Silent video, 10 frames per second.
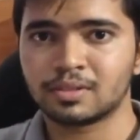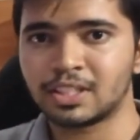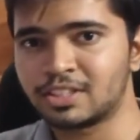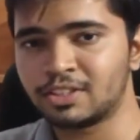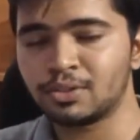
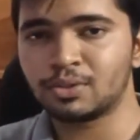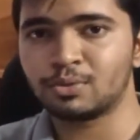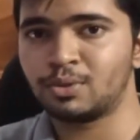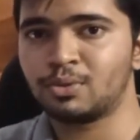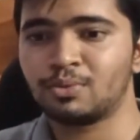It's due
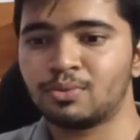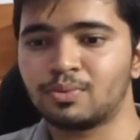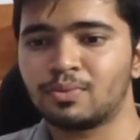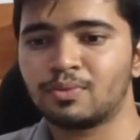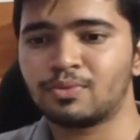to
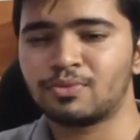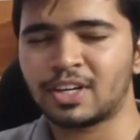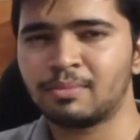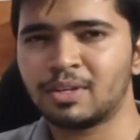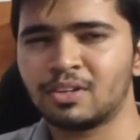
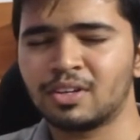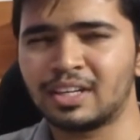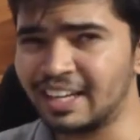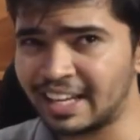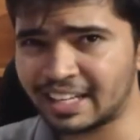fibrinoid
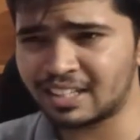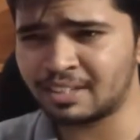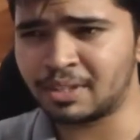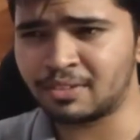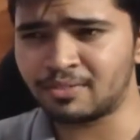neck
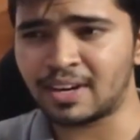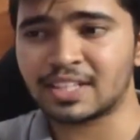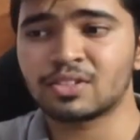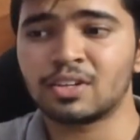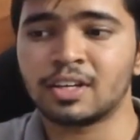and
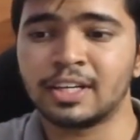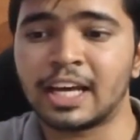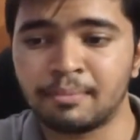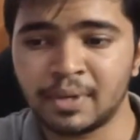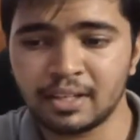vascular
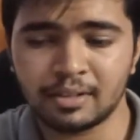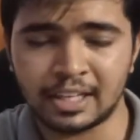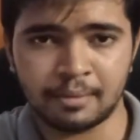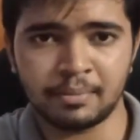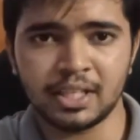
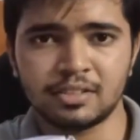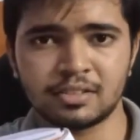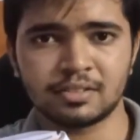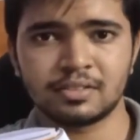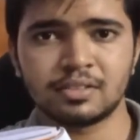
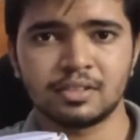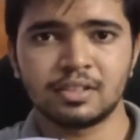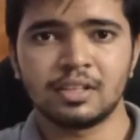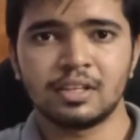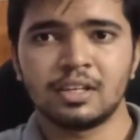damage,
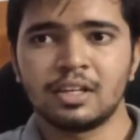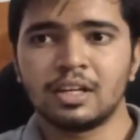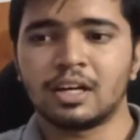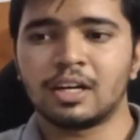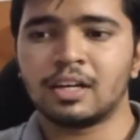
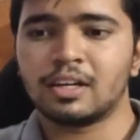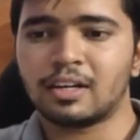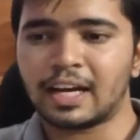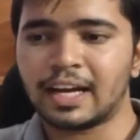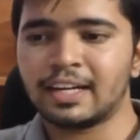
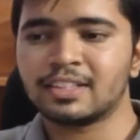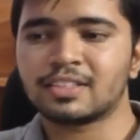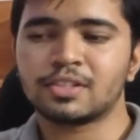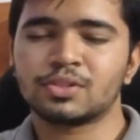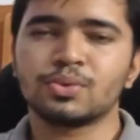and it's
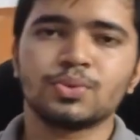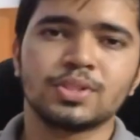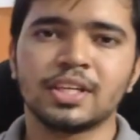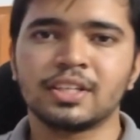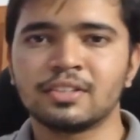
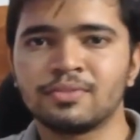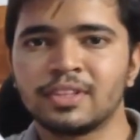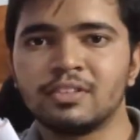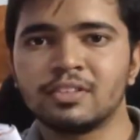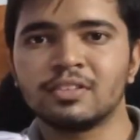associated
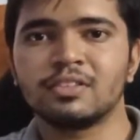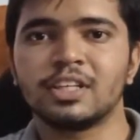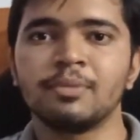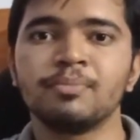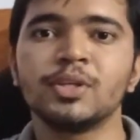with the
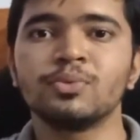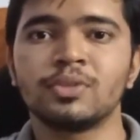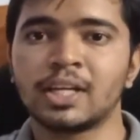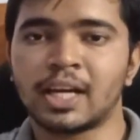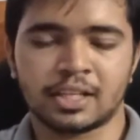immune
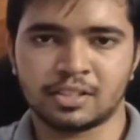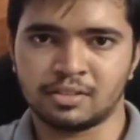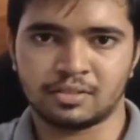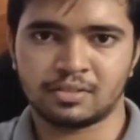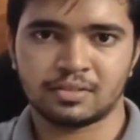
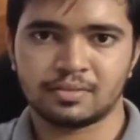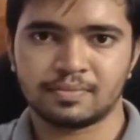reactions.